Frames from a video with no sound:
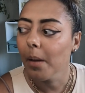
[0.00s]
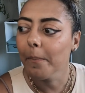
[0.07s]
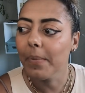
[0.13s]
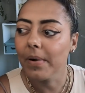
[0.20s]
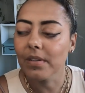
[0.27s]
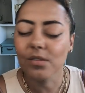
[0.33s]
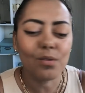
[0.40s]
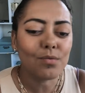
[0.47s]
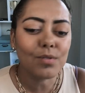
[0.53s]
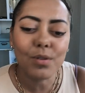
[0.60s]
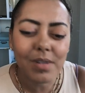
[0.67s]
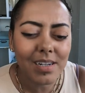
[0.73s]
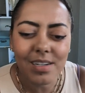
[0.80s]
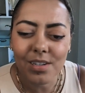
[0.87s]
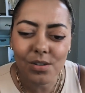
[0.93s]
but don't do
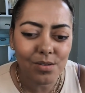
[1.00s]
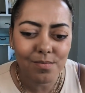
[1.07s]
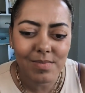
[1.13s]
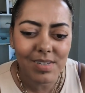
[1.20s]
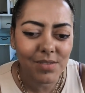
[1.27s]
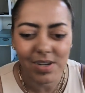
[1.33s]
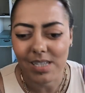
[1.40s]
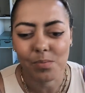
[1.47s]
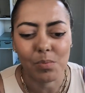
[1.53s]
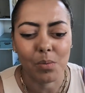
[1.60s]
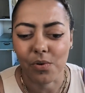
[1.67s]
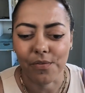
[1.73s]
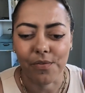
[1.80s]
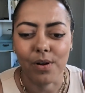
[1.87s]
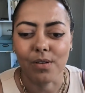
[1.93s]
it in your investment
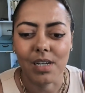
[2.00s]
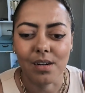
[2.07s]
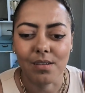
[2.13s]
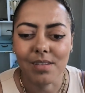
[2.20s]
portfolio.